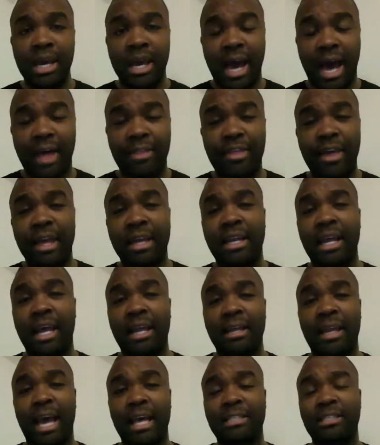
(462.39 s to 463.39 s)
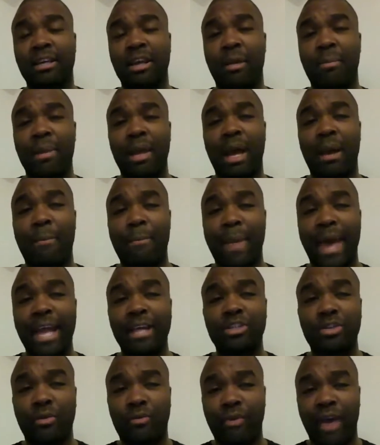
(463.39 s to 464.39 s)
I think that that's going to be a
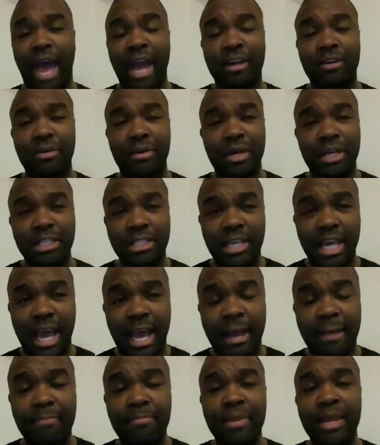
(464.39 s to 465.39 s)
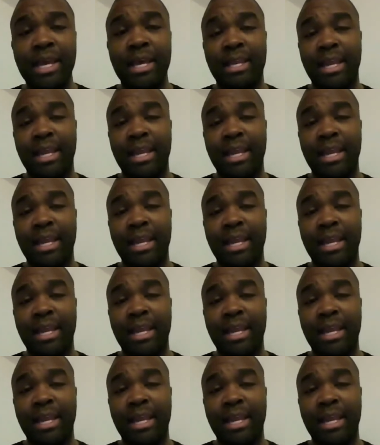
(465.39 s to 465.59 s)
major factor in this game.